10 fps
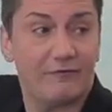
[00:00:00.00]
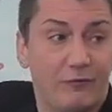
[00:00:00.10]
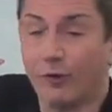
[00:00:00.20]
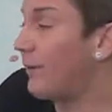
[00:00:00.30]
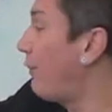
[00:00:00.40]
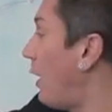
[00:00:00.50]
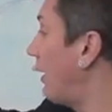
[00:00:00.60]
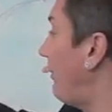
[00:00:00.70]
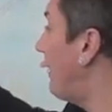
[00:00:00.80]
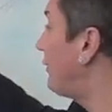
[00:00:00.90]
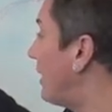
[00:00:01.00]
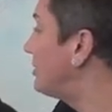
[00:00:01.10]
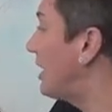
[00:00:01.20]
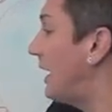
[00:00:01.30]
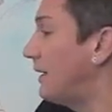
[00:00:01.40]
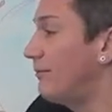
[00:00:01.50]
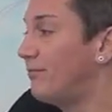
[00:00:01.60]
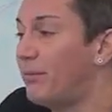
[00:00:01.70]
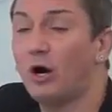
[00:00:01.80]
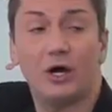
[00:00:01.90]
form a polypeptide chain
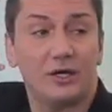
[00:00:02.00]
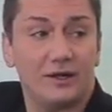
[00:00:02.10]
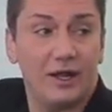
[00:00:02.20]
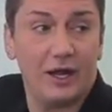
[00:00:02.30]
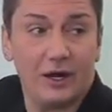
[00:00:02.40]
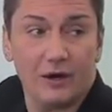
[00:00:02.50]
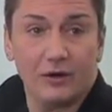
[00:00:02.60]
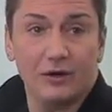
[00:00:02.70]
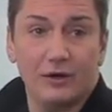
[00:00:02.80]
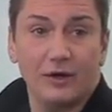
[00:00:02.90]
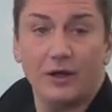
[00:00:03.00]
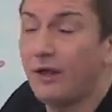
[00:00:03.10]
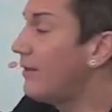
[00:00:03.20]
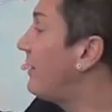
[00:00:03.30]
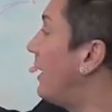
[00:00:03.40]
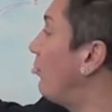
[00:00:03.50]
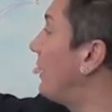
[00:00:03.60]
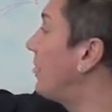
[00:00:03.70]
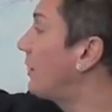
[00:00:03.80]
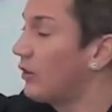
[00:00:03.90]
and bond in the hair. Then we
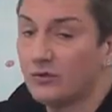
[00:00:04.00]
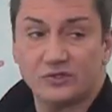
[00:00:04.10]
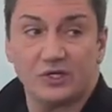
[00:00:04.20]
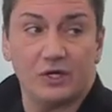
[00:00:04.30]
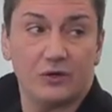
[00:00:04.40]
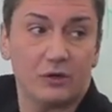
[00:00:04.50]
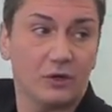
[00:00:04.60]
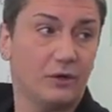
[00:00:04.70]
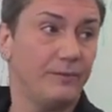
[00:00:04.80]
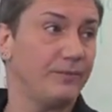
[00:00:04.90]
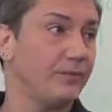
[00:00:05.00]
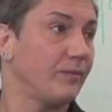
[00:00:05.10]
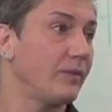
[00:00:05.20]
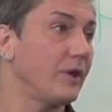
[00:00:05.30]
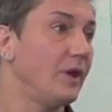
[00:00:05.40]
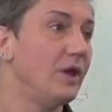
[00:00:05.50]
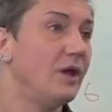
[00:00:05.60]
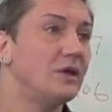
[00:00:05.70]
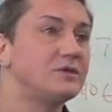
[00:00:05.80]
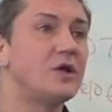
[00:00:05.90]
can close the cuticle.
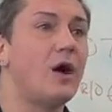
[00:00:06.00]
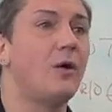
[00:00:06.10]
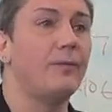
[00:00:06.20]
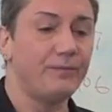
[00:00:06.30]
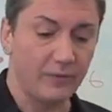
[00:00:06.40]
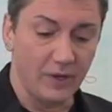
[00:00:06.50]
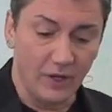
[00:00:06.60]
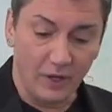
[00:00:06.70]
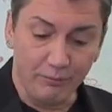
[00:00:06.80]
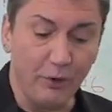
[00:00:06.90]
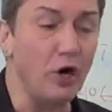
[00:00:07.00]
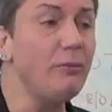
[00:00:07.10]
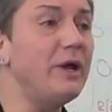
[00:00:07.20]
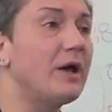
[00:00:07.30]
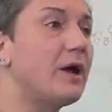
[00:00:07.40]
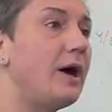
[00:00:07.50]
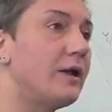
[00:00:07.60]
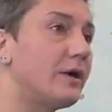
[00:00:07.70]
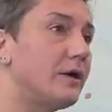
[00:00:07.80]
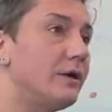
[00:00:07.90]
So, permanent
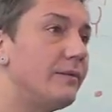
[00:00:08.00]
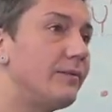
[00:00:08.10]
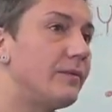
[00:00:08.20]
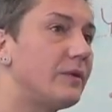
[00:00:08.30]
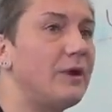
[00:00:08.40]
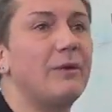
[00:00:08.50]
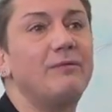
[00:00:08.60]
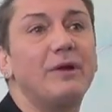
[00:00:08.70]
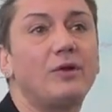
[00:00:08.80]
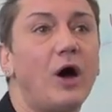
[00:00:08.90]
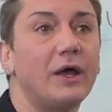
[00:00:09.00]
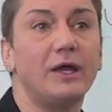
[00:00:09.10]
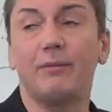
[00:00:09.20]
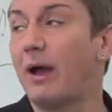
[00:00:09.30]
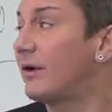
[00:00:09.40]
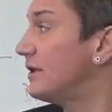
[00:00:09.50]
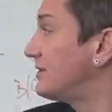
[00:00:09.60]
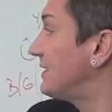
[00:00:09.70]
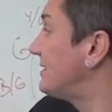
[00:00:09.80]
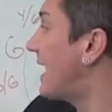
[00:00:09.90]
color that we've been talking about
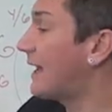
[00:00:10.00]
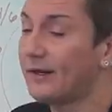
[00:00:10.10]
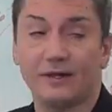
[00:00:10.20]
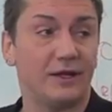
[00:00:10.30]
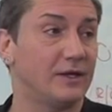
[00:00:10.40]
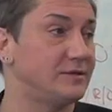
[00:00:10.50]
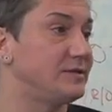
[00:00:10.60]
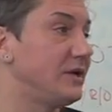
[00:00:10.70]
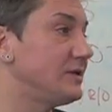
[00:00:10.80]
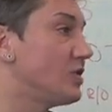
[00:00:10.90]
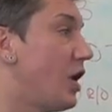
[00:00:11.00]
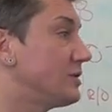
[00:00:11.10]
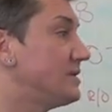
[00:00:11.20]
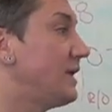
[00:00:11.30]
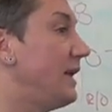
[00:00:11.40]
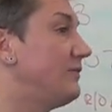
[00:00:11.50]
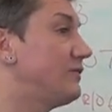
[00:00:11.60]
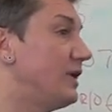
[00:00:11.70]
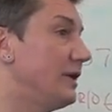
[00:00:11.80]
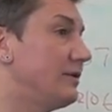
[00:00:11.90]
is exactly this. It's oxidative
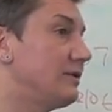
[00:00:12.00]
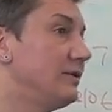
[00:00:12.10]
tint.